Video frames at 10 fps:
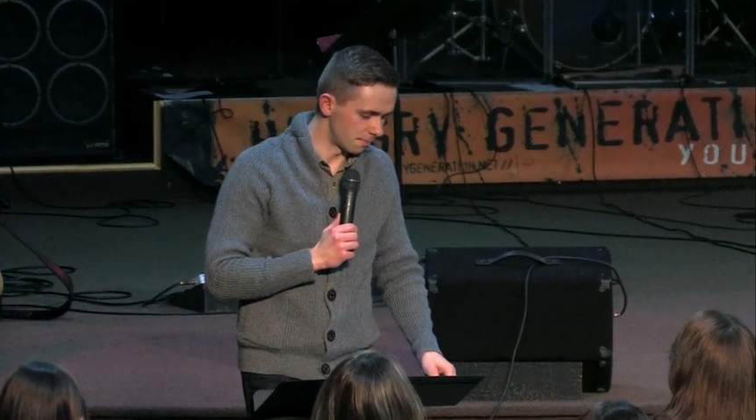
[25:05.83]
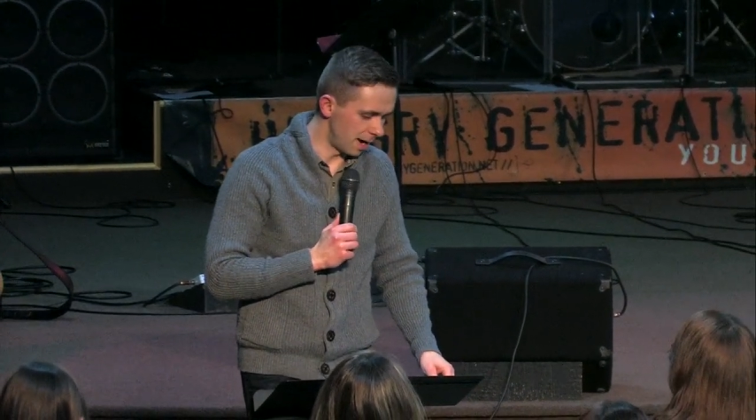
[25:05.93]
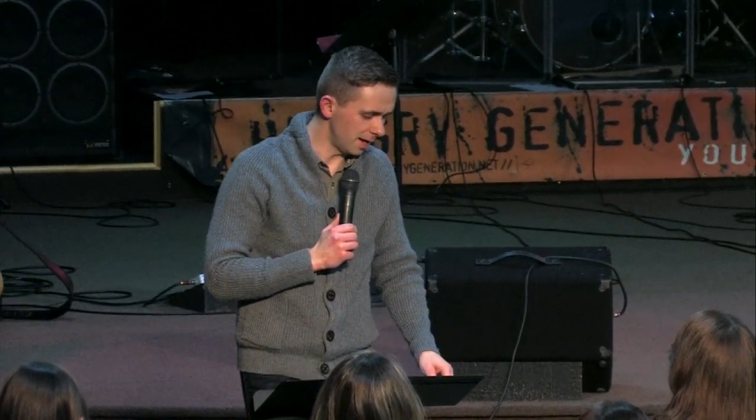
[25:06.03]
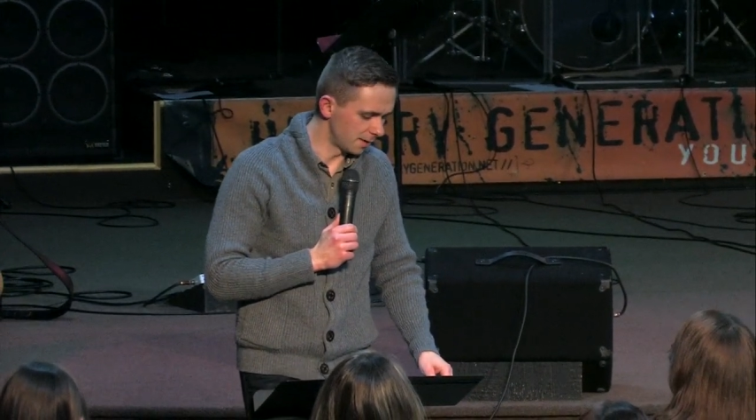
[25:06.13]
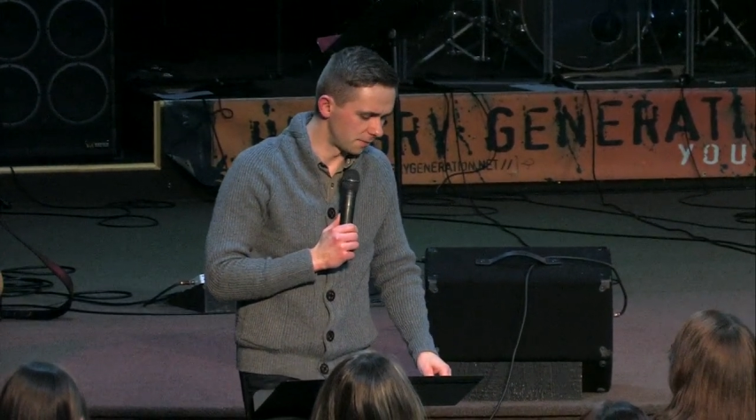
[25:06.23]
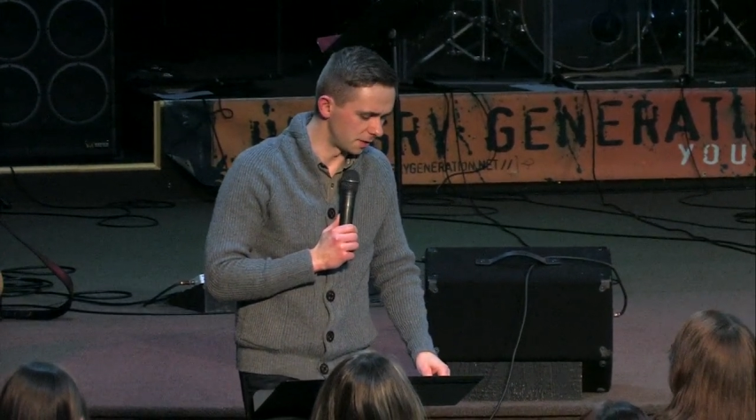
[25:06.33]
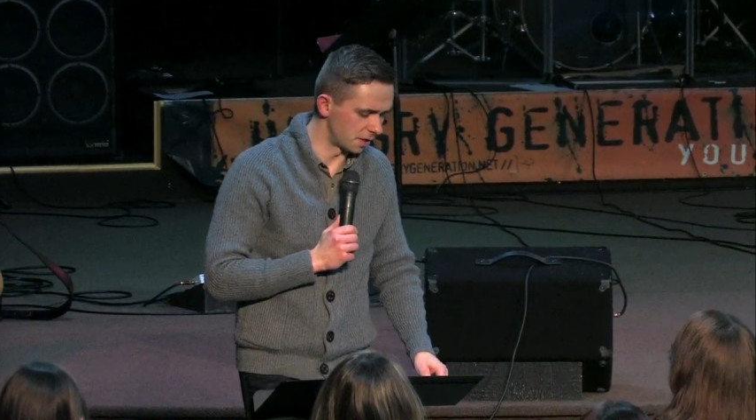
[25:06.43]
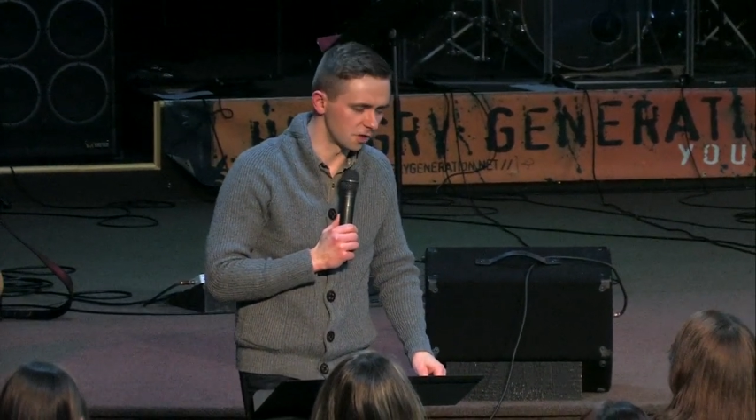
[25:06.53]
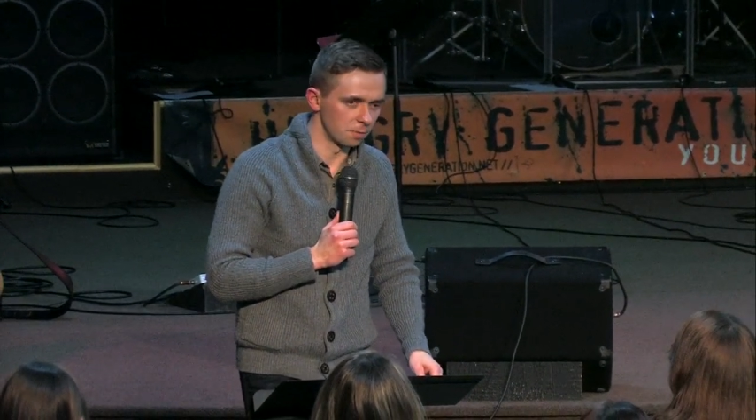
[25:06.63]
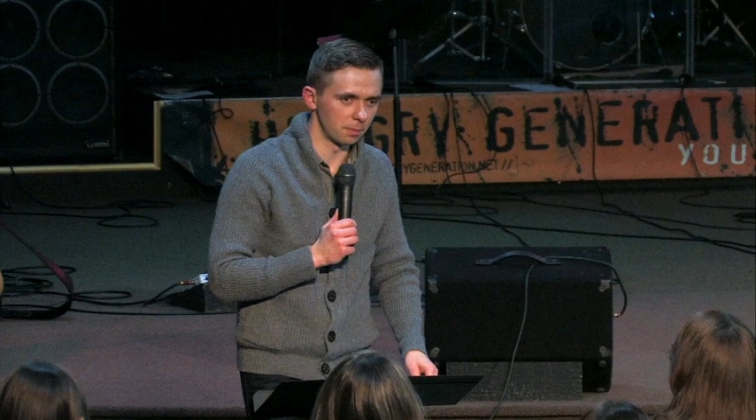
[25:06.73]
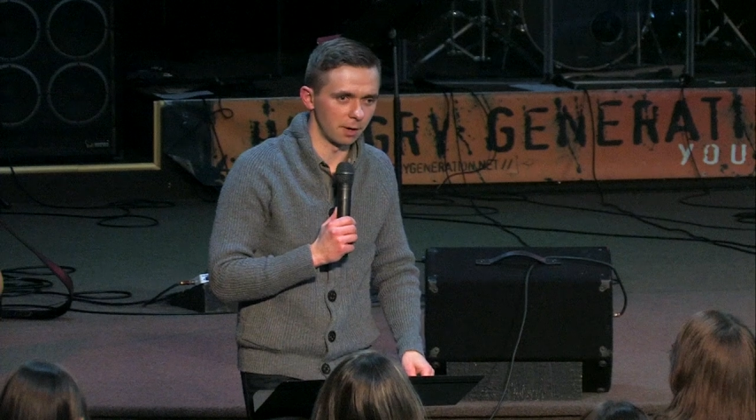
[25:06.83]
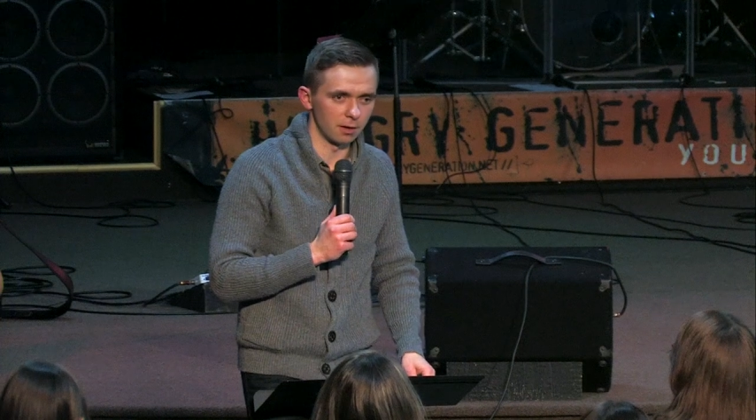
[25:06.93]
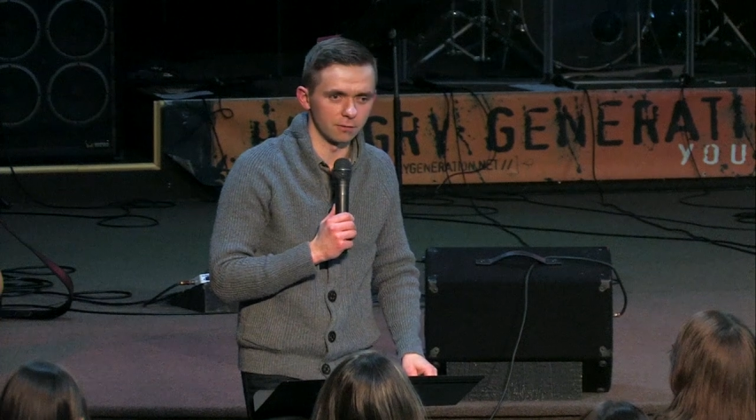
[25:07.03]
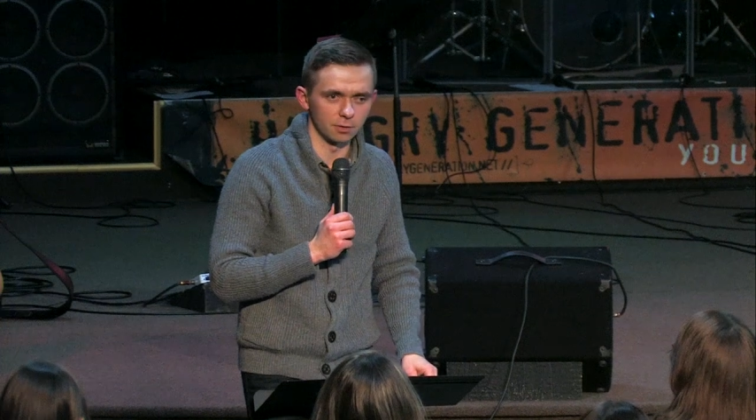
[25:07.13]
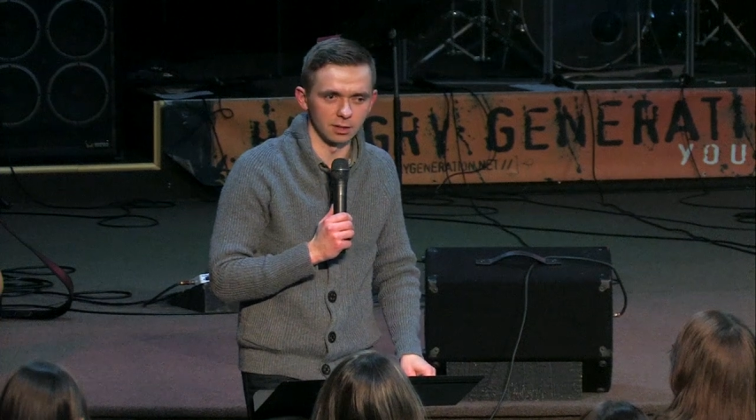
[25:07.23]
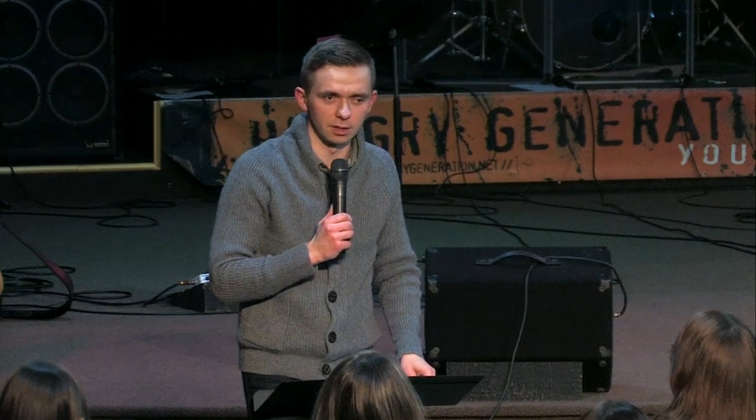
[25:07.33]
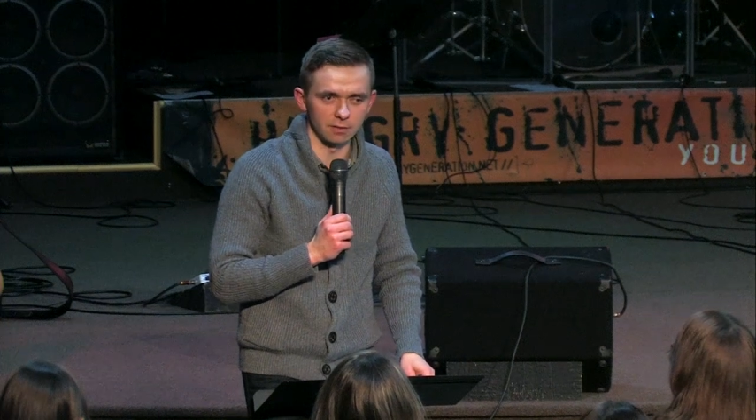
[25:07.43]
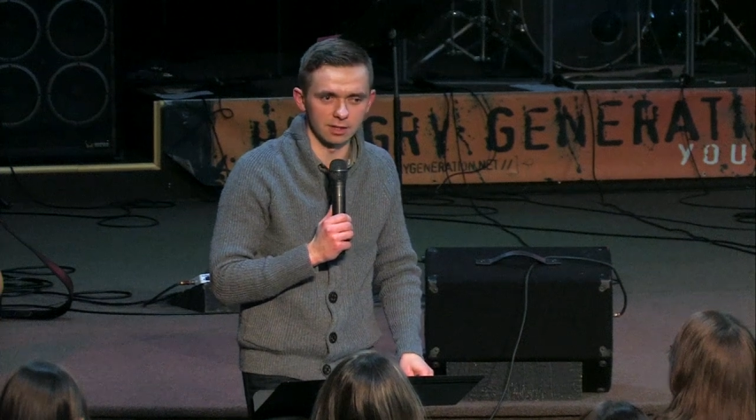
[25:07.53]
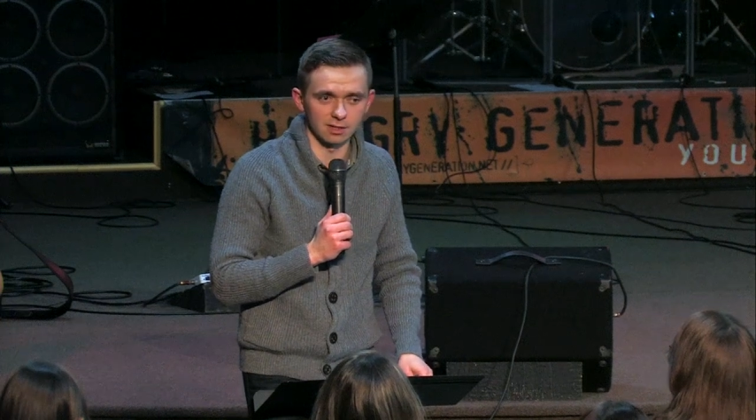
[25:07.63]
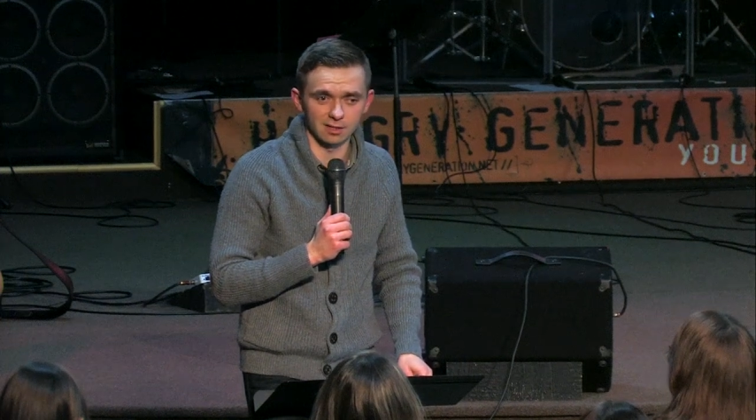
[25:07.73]
my definition of preparing for
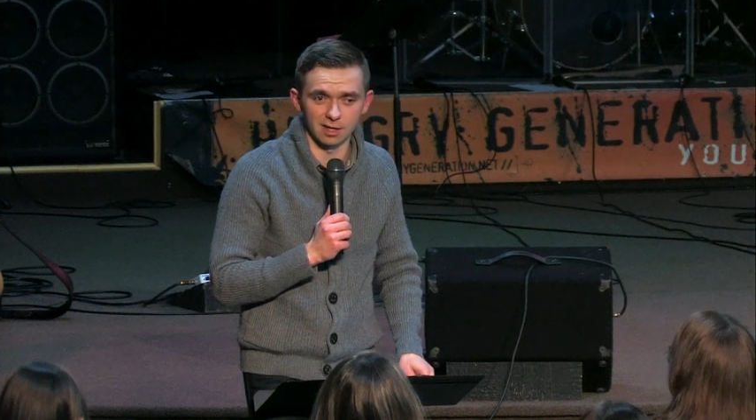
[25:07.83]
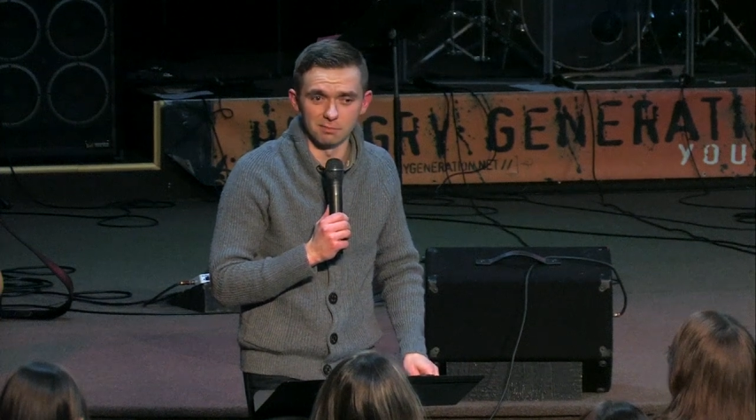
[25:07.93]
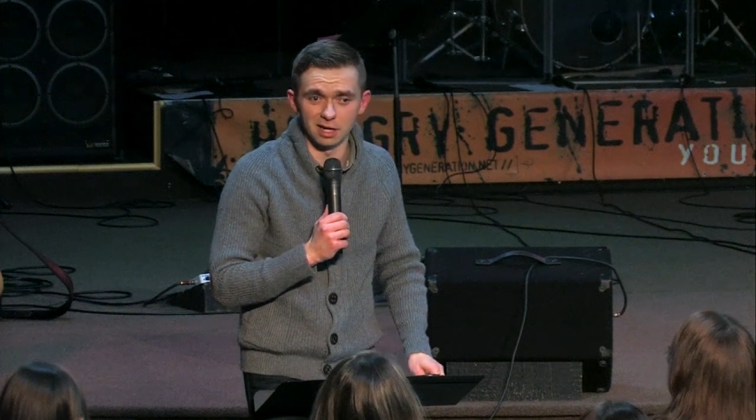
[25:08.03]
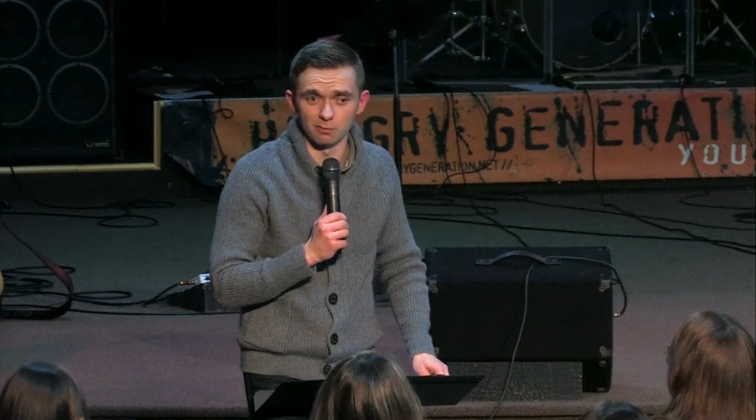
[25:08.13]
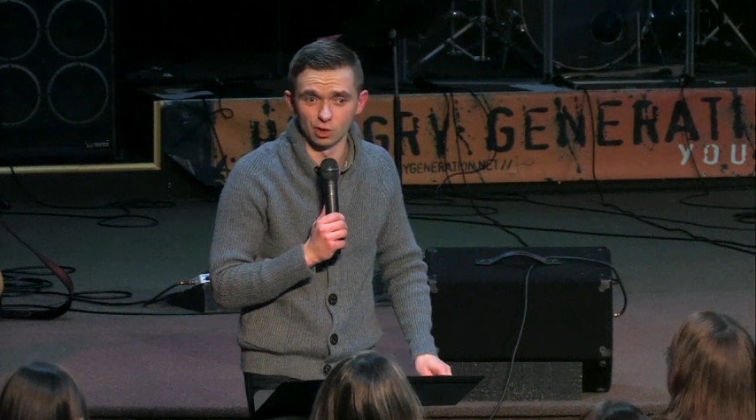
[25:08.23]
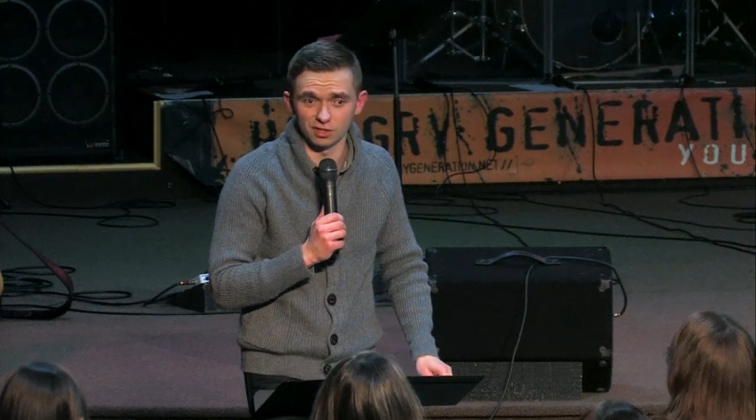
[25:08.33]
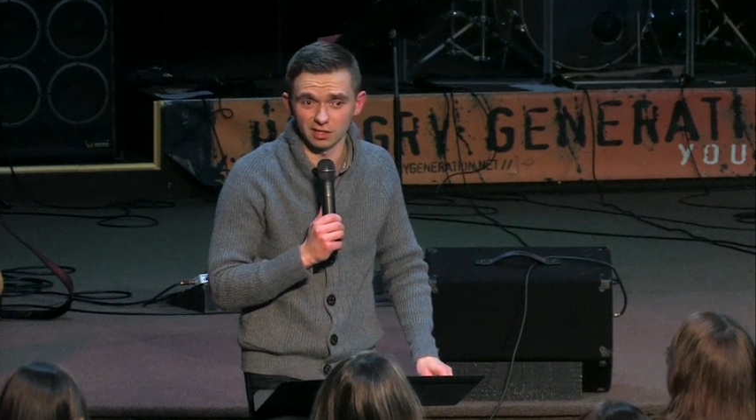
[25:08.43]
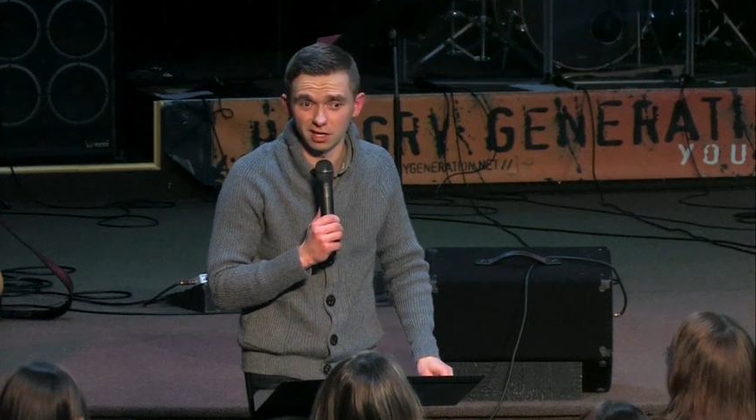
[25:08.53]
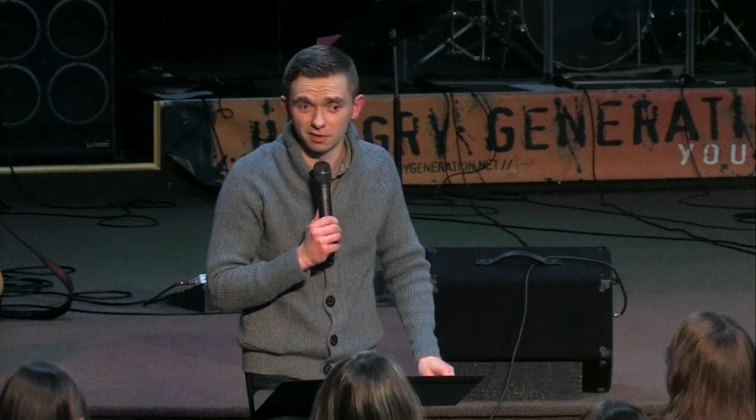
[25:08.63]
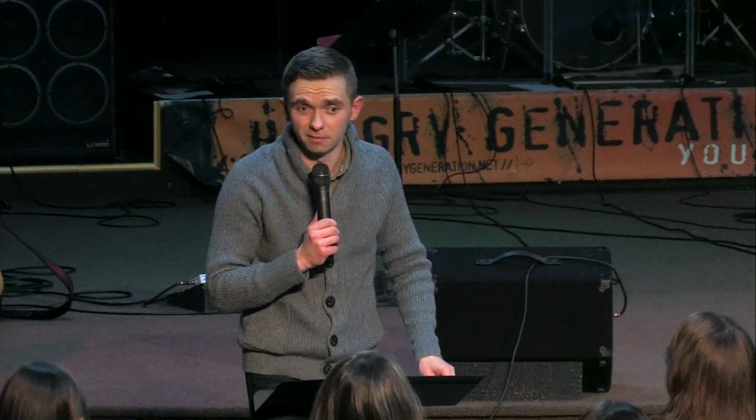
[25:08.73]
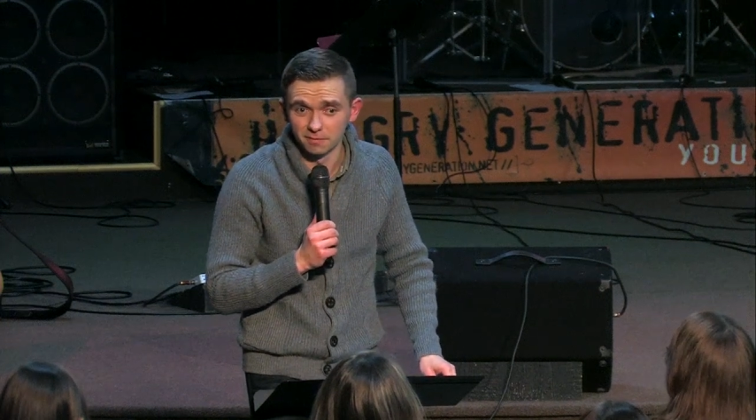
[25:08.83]
deliverance is committing more sin.